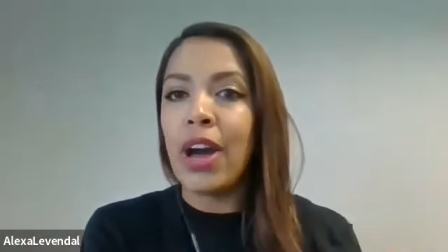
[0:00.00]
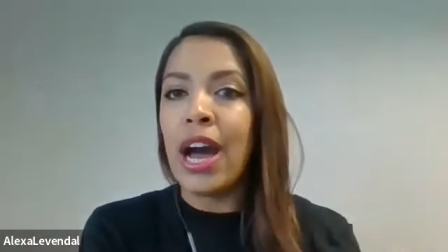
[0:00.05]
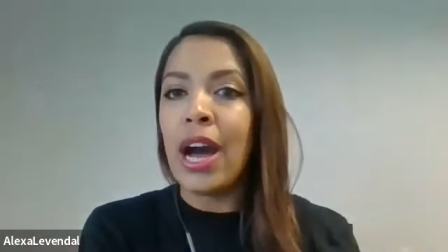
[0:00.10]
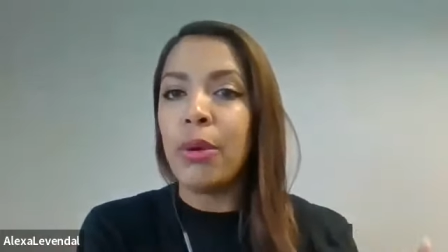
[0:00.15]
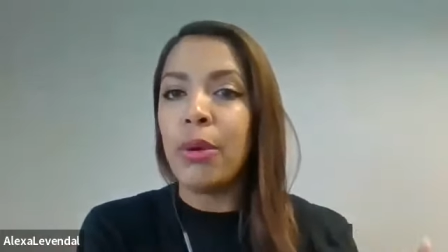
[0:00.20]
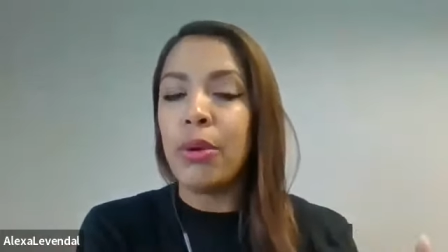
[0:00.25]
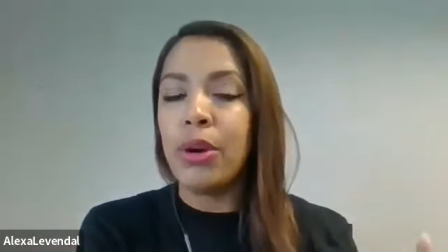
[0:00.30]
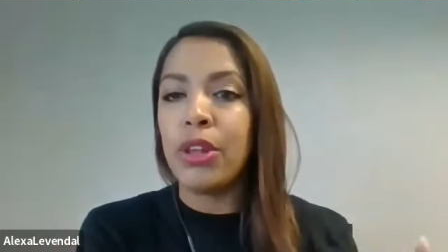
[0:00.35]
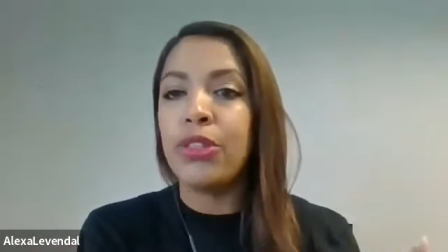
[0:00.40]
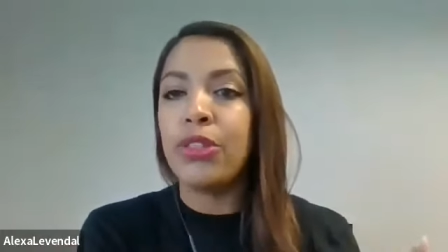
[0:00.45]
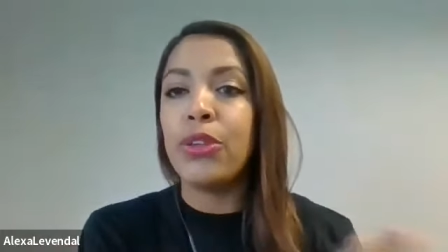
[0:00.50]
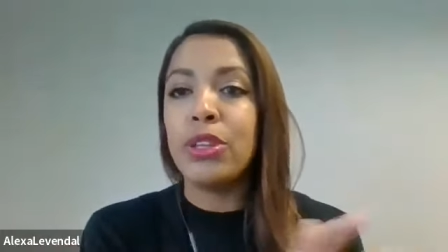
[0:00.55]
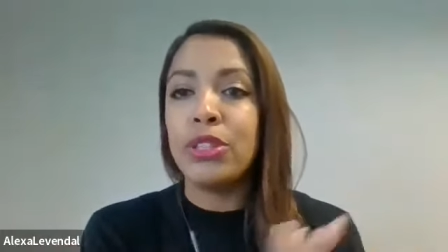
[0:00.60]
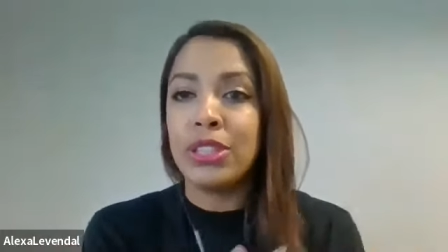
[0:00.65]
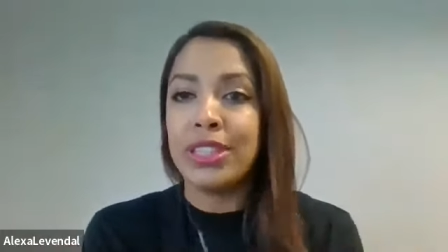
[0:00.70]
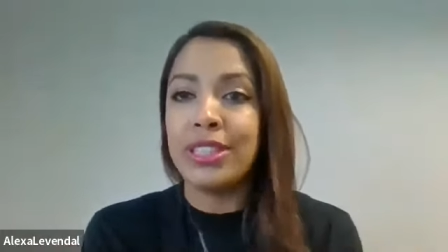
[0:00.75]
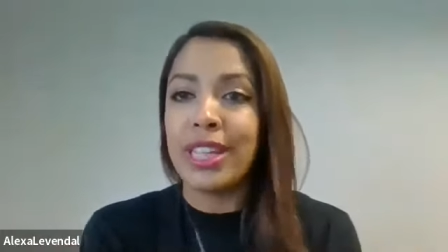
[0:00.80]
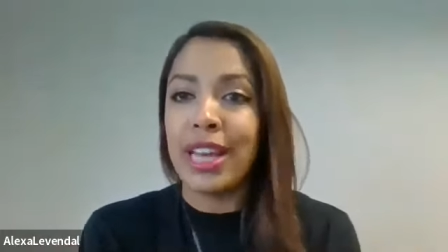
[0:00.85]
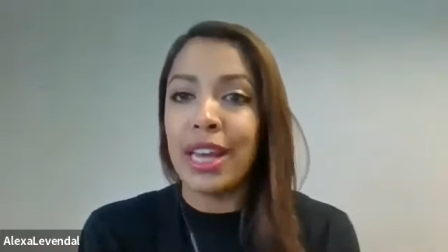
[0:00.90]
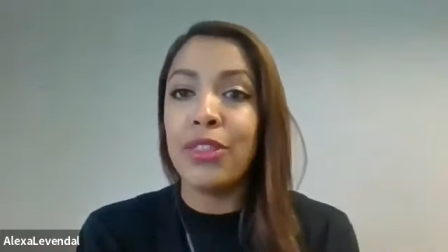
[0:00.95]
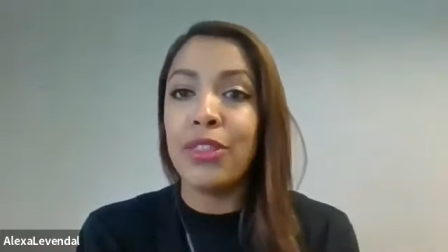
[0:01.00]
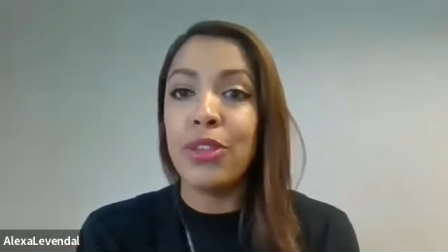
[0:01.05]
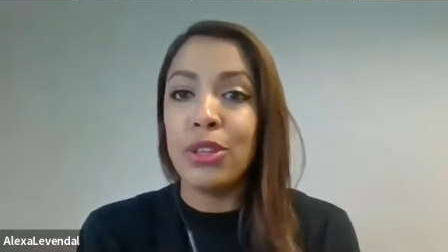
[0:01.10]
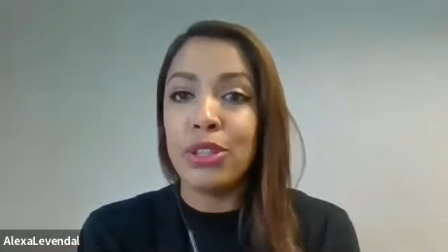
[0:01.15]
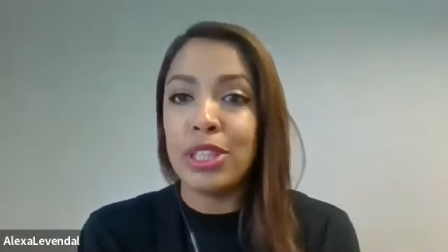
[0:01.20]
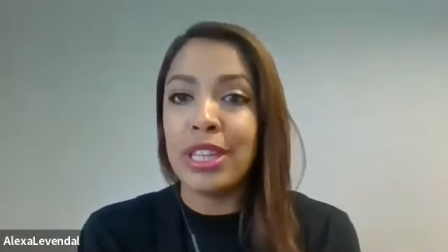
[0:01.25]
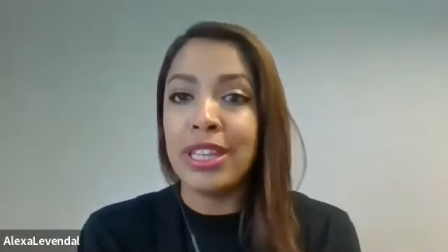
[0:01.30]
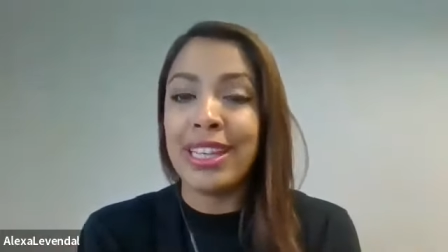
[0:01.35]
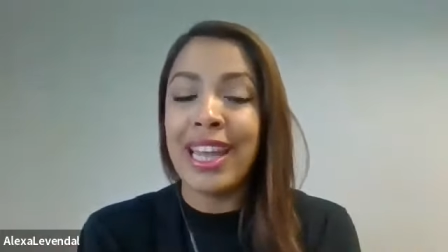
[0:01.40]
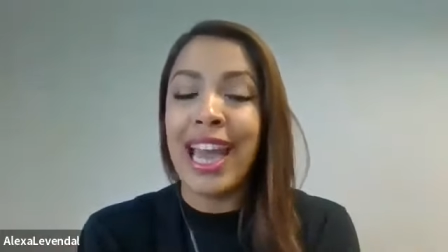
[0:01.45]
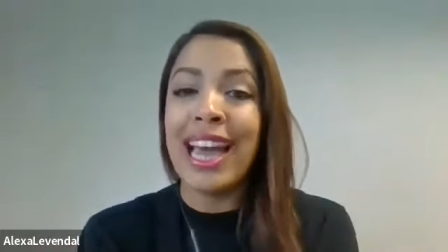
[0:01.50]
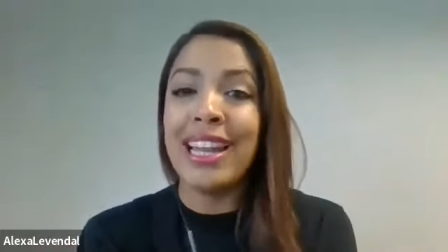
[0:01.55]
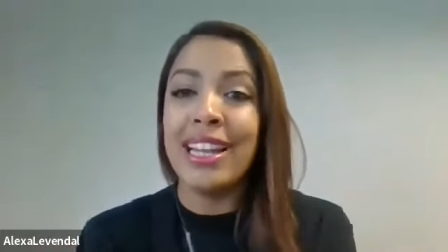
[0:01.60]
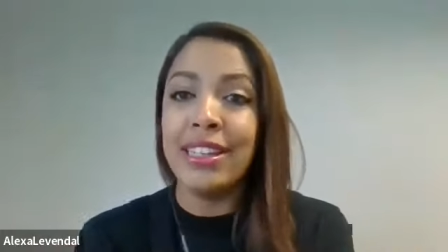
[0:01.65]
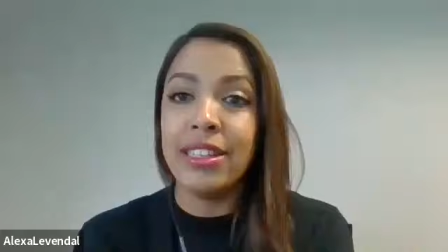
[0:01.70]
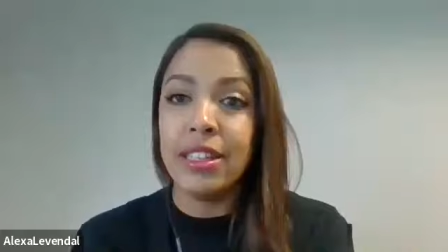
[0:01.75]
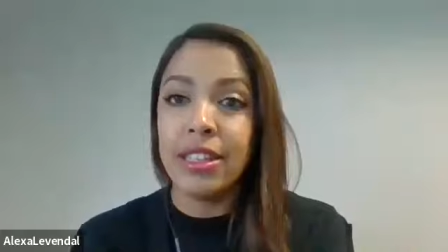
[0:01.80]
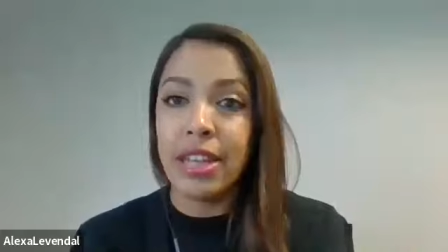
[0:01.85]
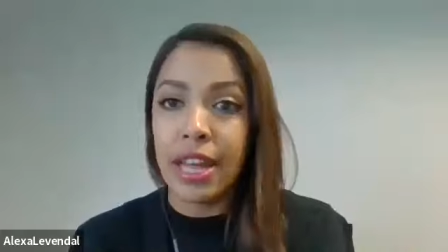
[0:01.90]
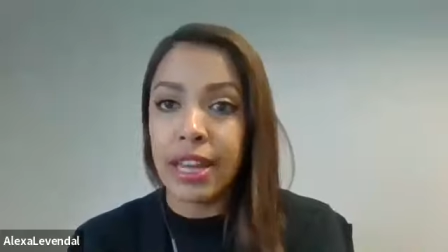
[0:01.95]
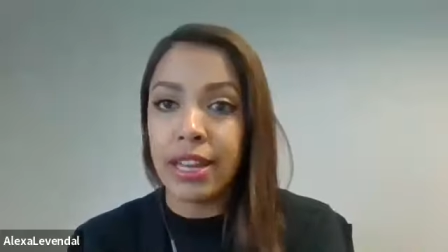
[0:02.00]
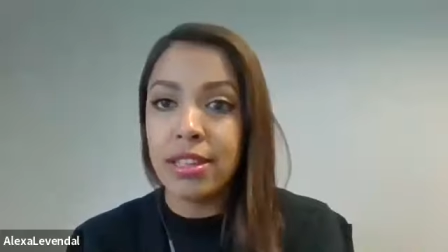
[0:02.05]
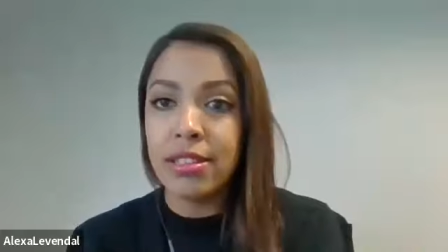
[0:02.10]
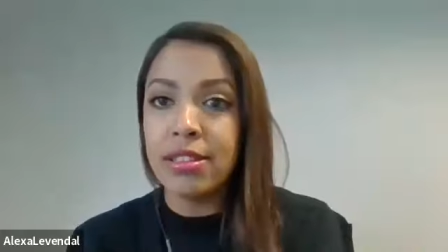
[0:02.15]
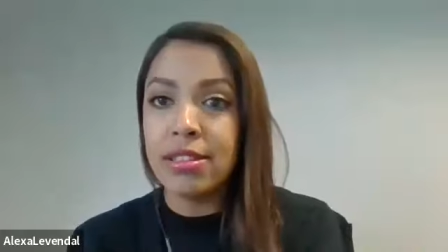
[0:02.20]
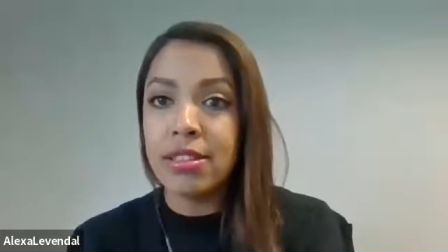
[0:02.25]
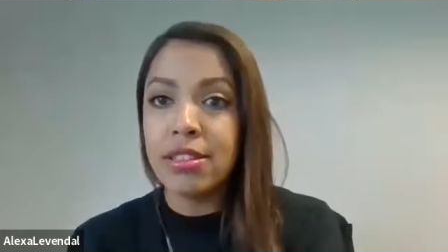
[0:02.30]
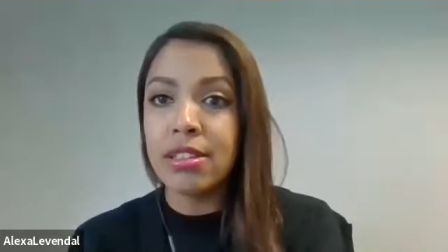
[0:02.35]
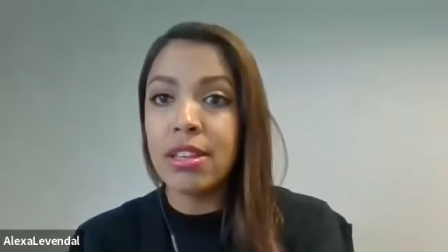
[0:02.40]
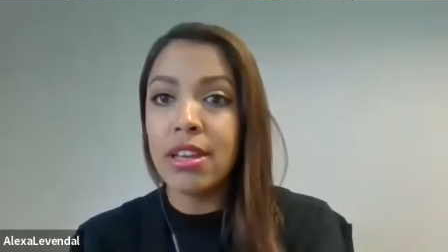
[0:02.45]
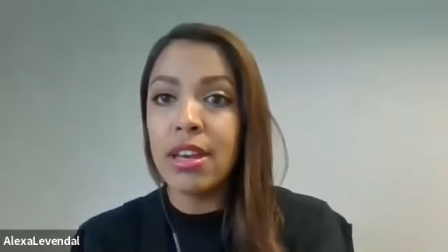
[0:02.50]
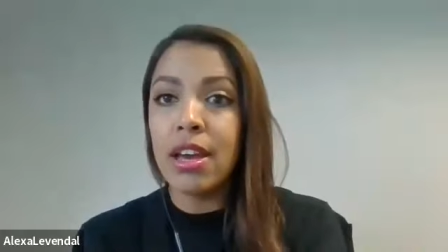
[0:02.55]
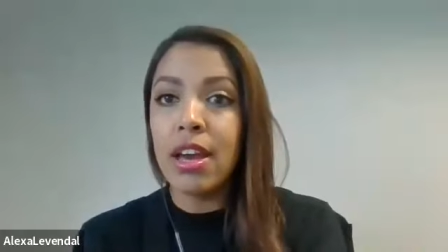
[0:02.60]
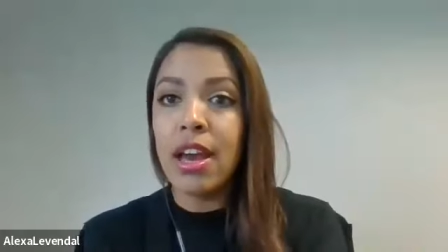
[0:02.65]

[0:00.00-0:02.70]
our thirty, thirty calendar days,